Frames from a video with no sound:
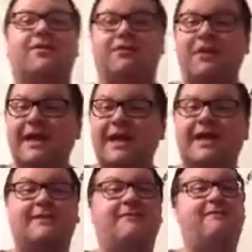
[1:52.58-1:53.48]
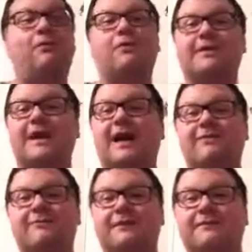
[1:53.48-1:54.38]
$3 and
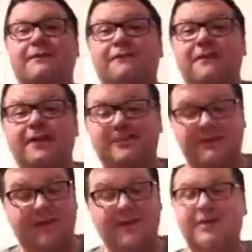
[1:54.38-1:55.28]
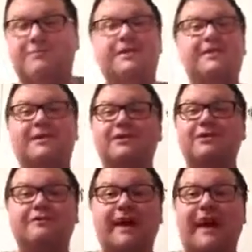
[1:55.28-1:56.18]
$4 for figures. One of the
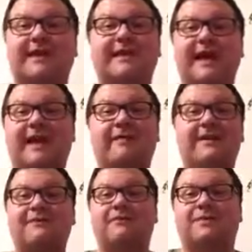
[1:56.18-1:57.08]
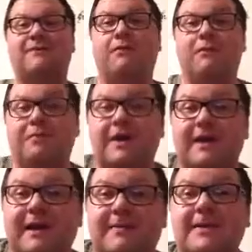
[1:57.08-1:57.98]
2 packs they had left was
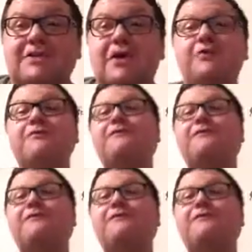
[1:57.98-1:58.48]
$4. I mean, 2